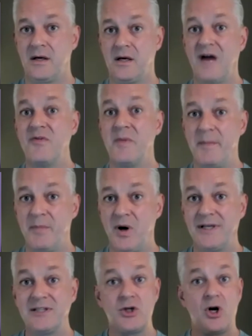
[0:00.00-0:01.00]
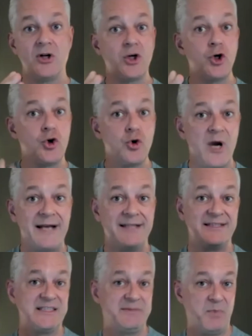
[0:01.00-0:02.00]
government bond is called a
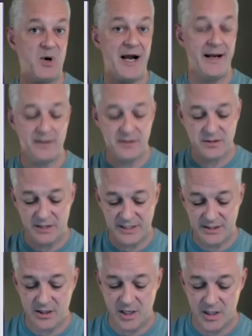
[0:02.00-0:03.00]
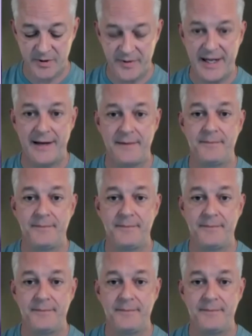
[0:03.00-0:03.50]
credit spread. So let's talk about that.